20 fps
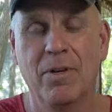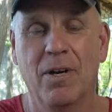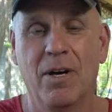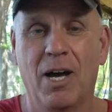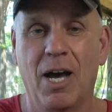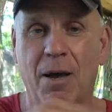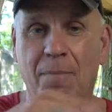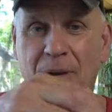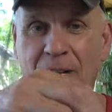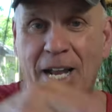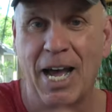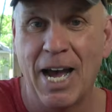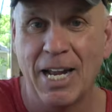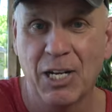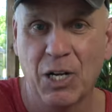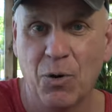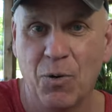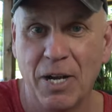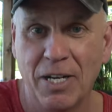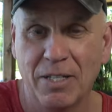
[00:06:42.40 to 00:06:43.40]
I'm
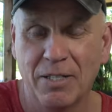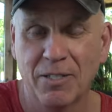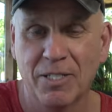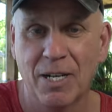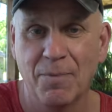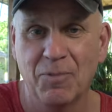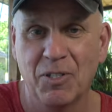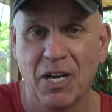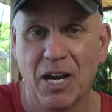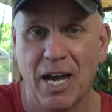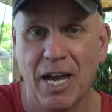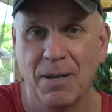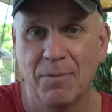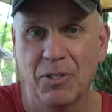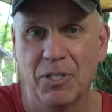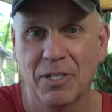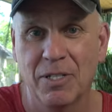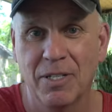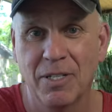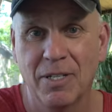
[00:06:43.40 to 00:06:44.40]
inadequate
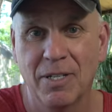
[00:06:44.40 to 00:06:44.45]
sometimes,